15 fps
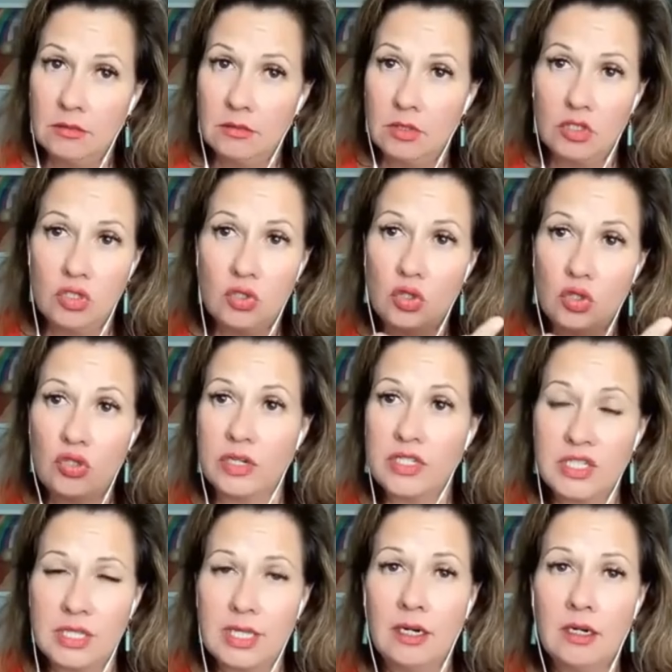There's no
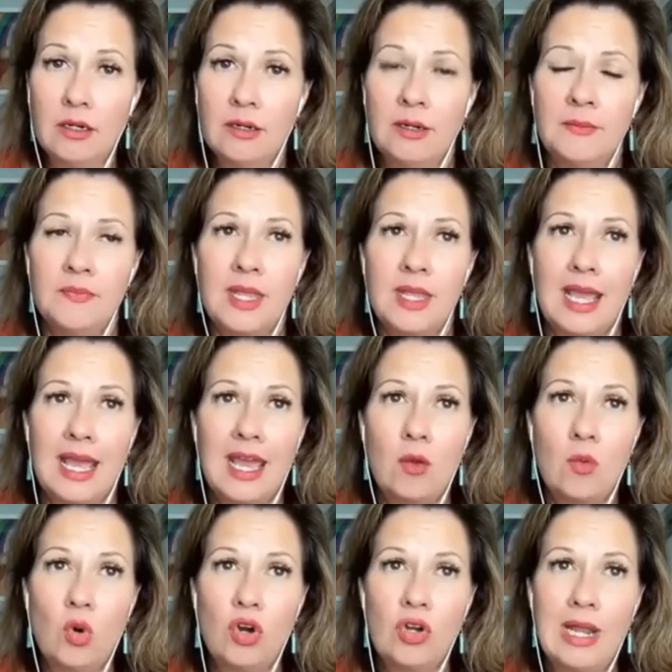trust there.
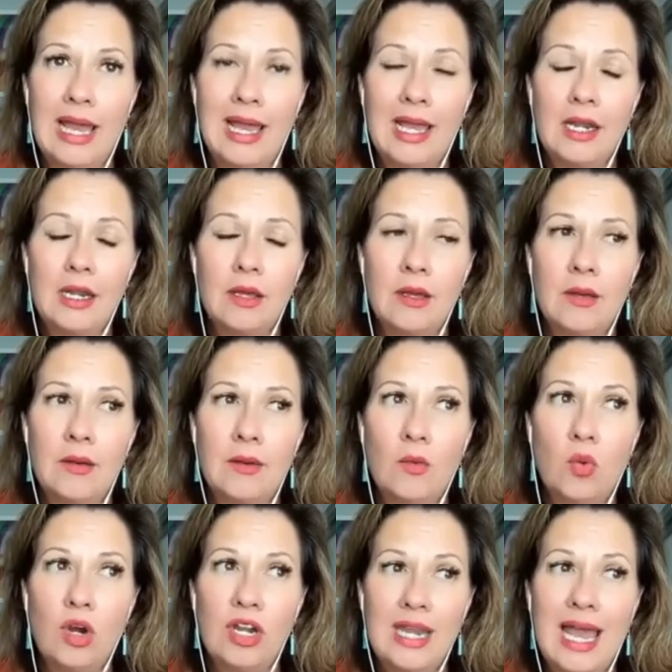And we're not
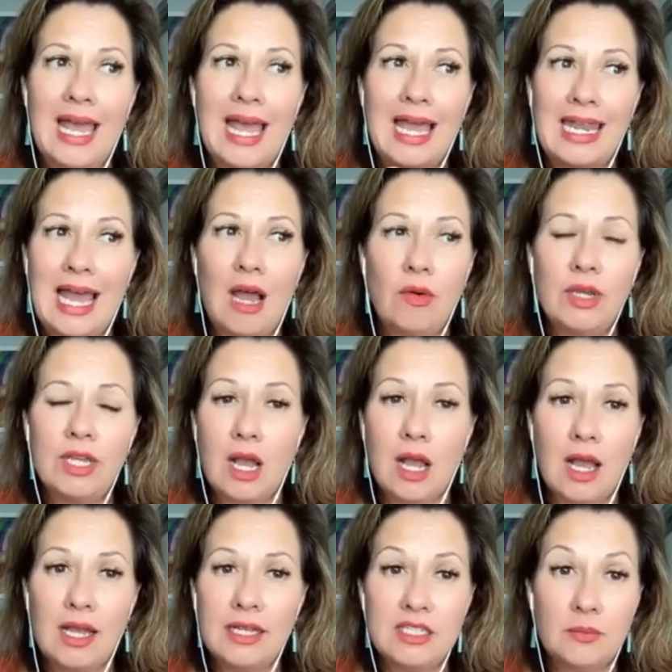allowing
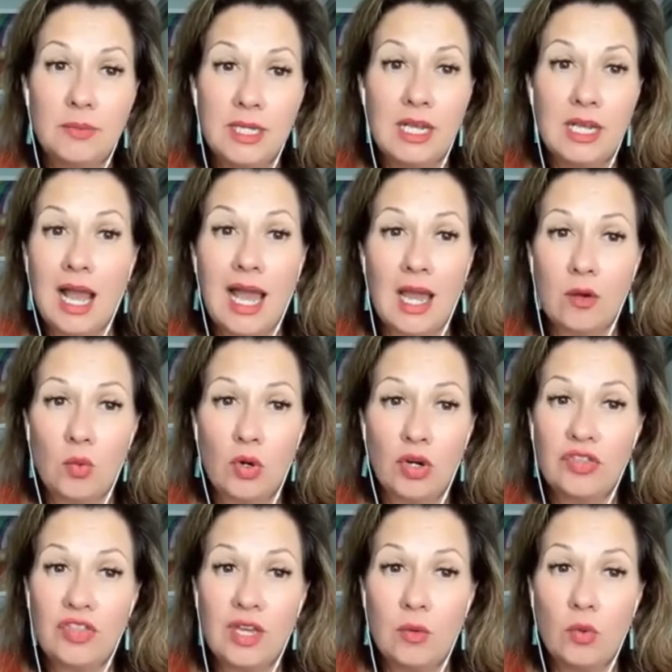God to be God.
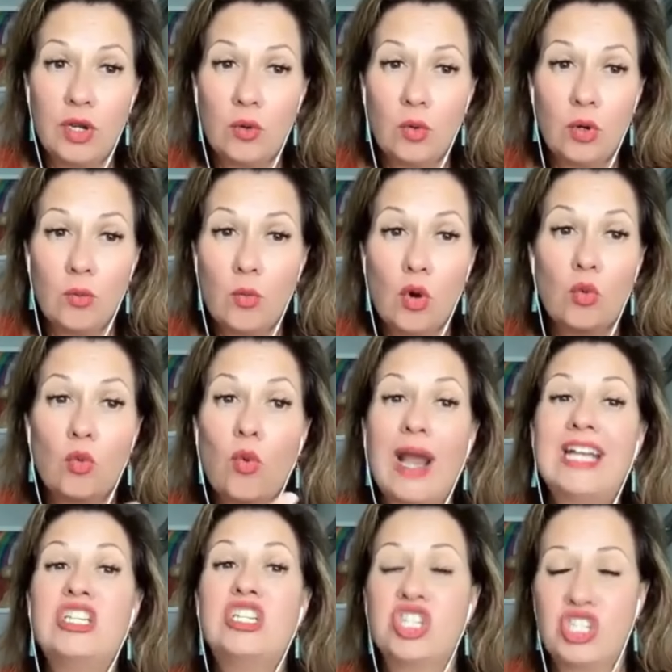We're more
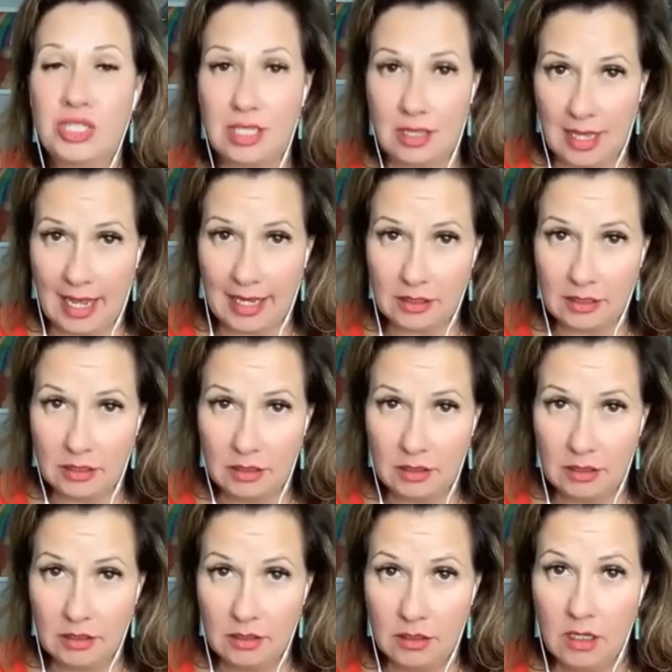righteous than that.
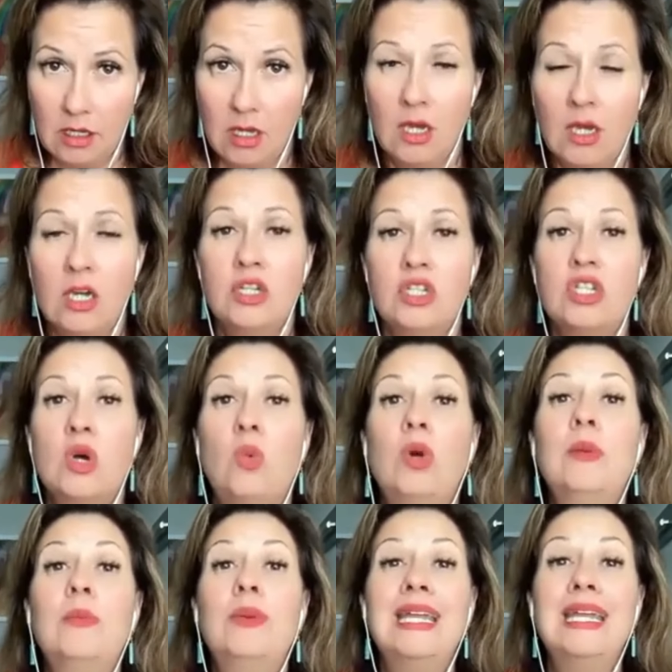So
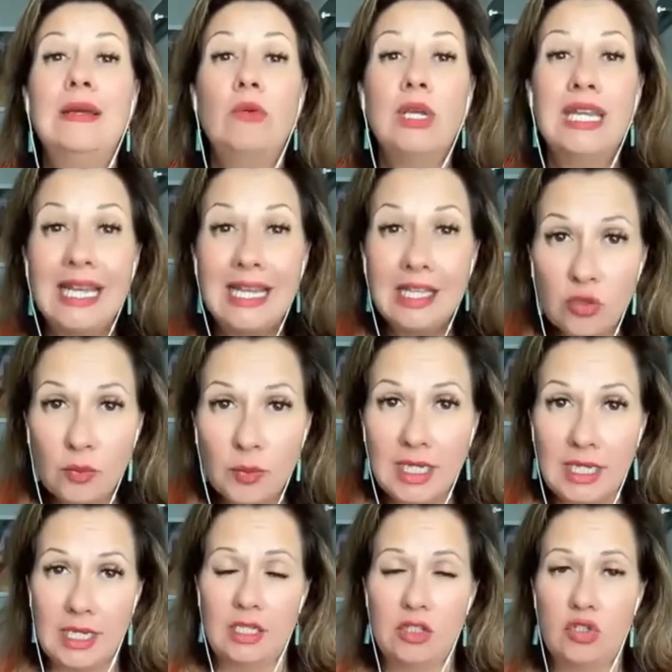we need to
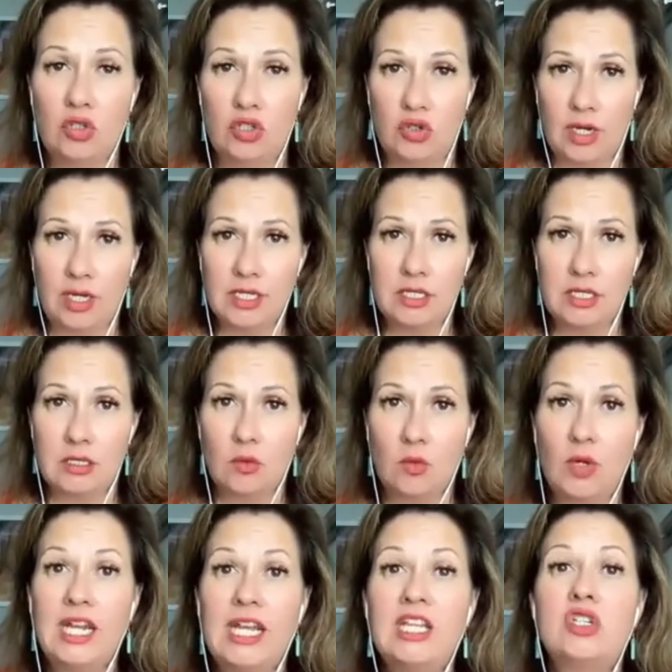begin to trust.
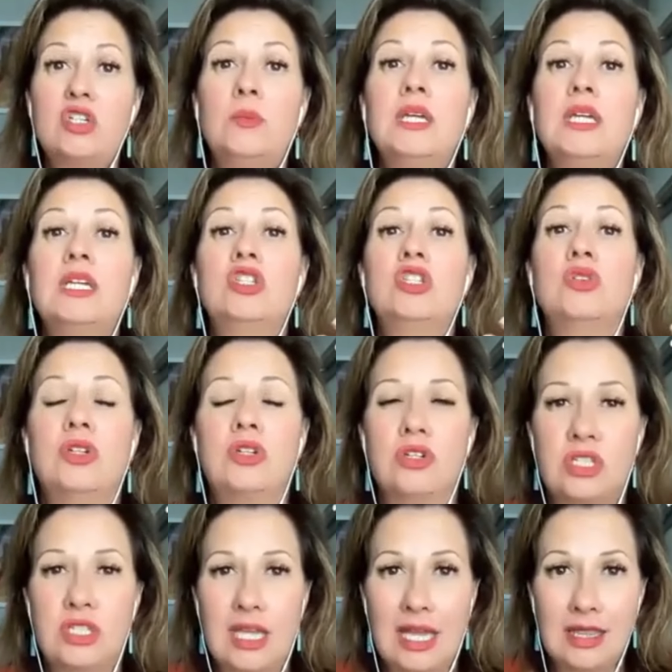We need to begin to
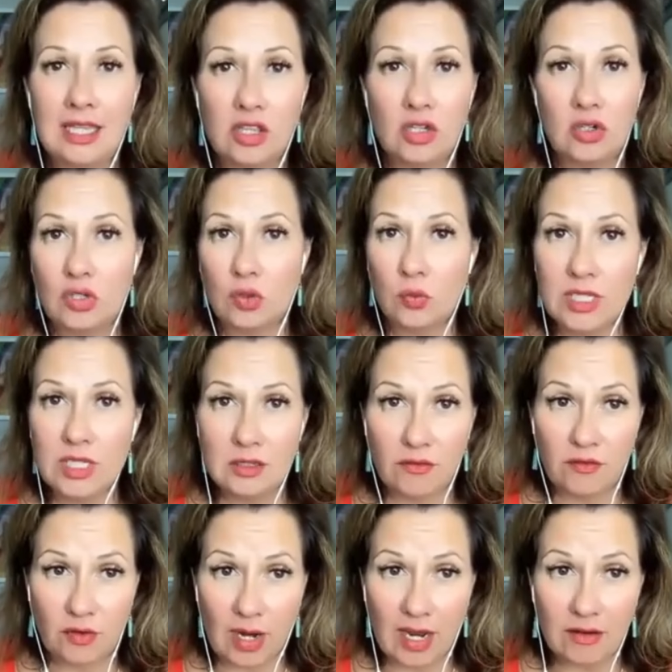understand that there's a reason
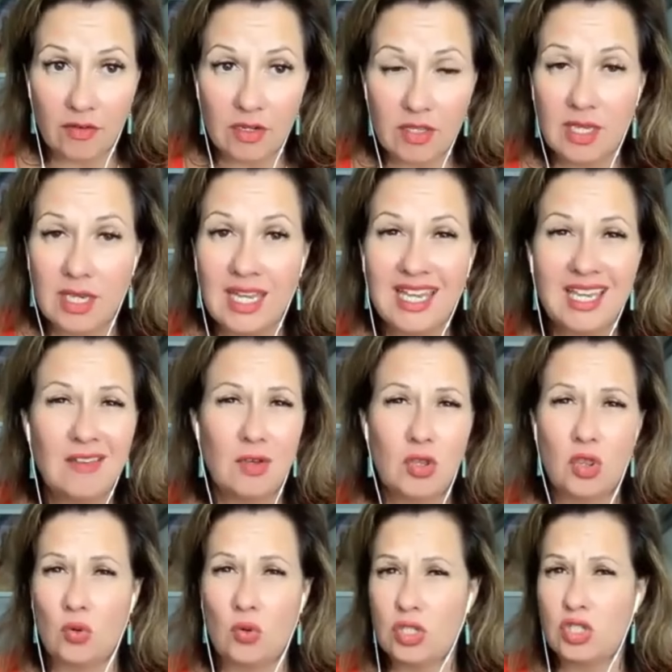for everything,
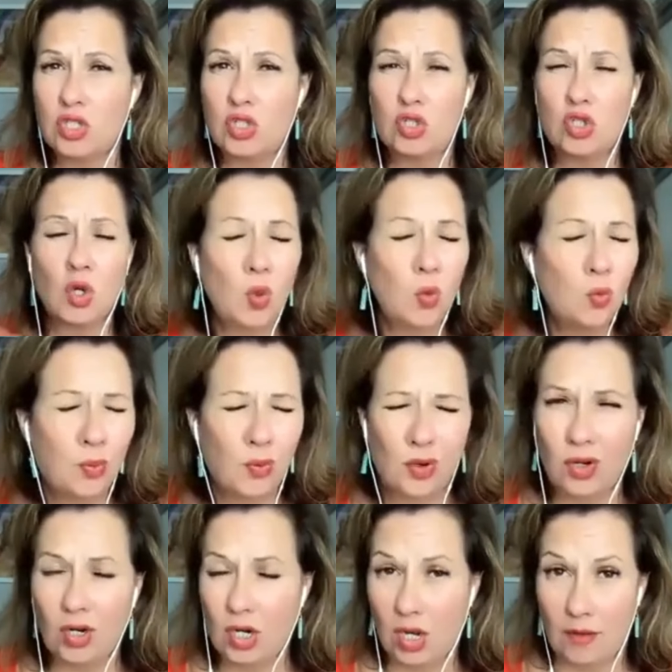even though it's super
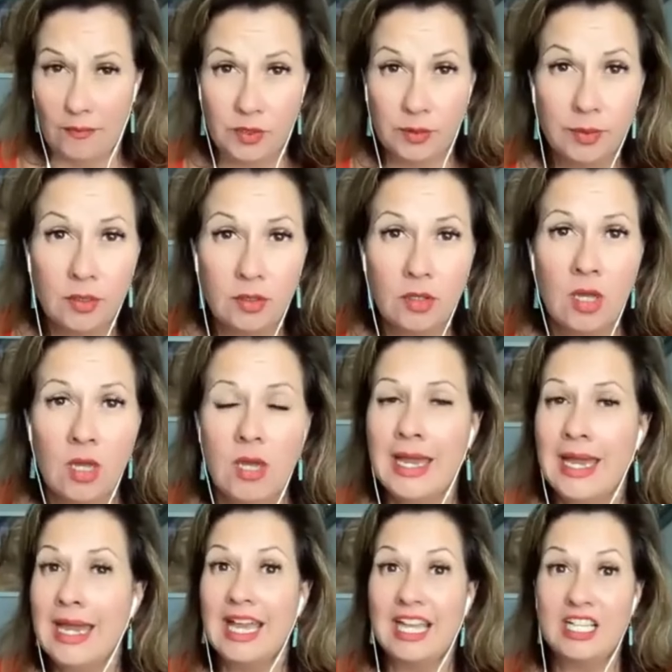uncomfortable.
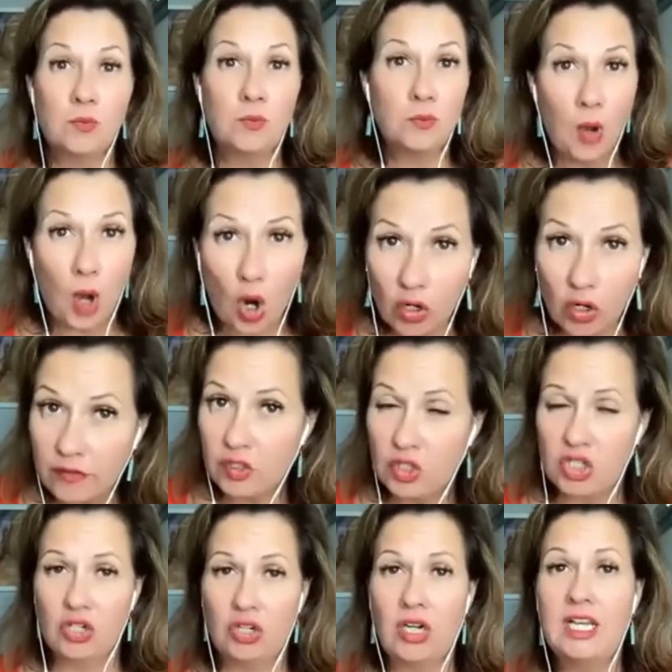It's part of the
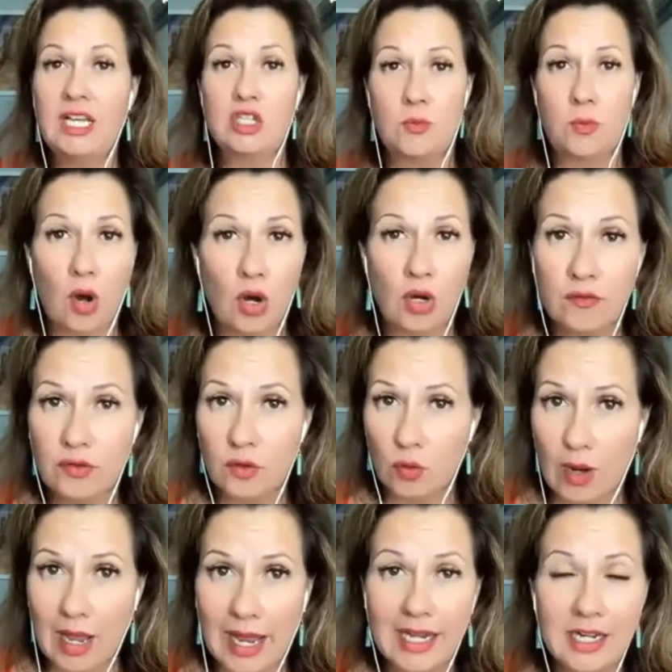journey. It's part of the
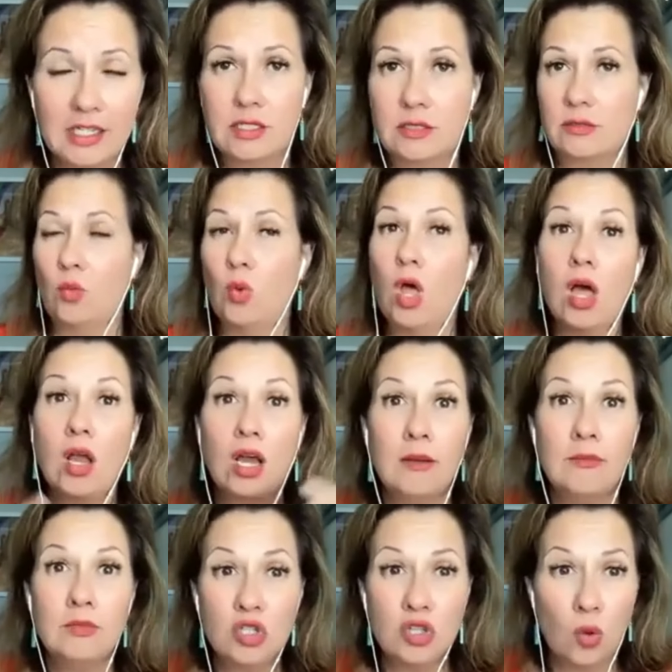ride. It's
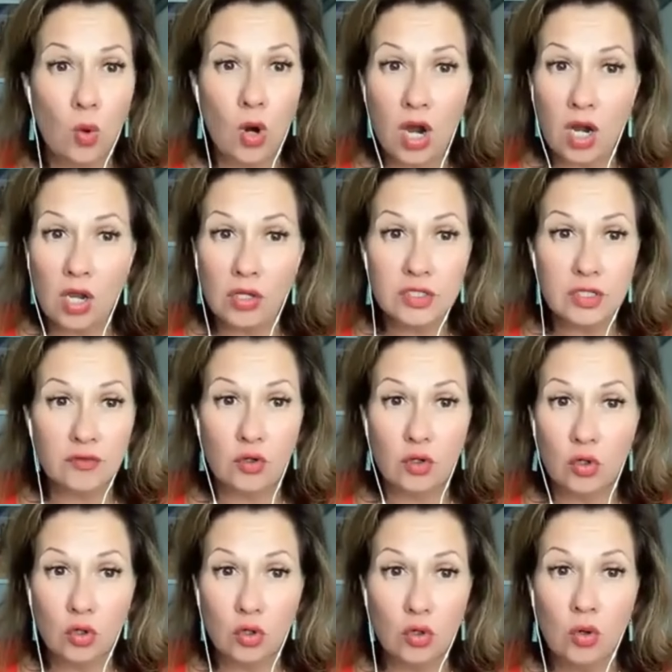welcome to the world of
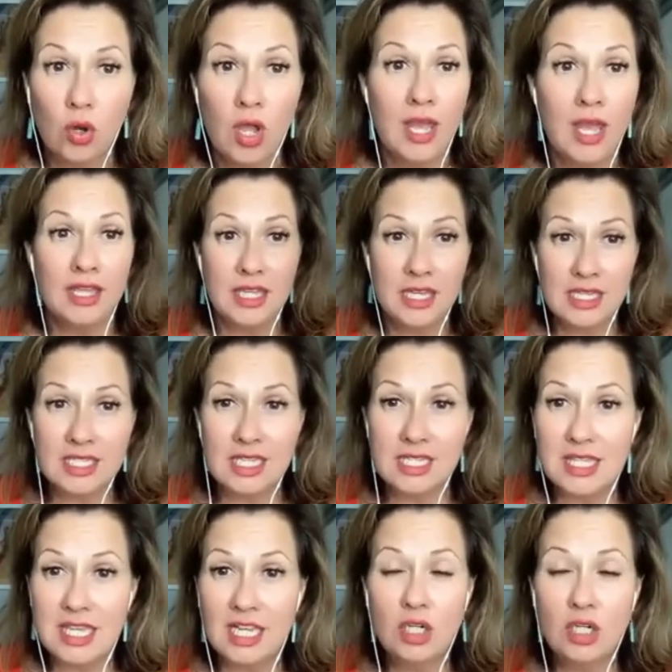cuckoo. This
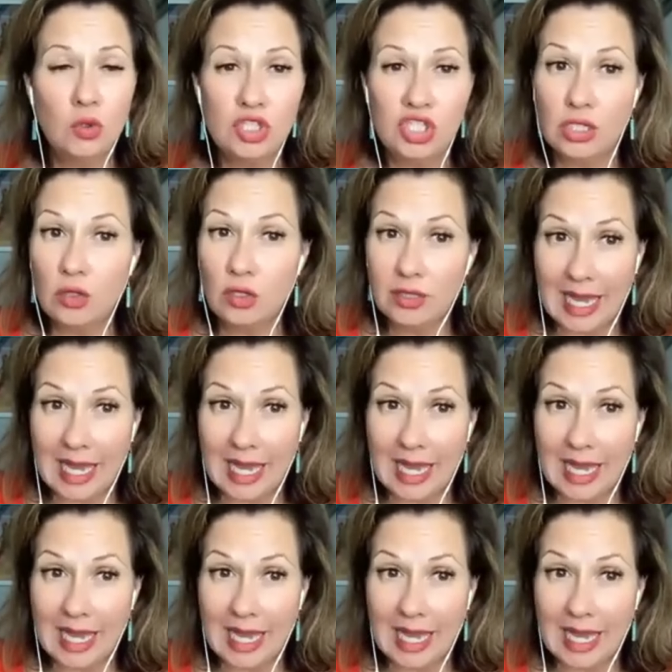is the illusion.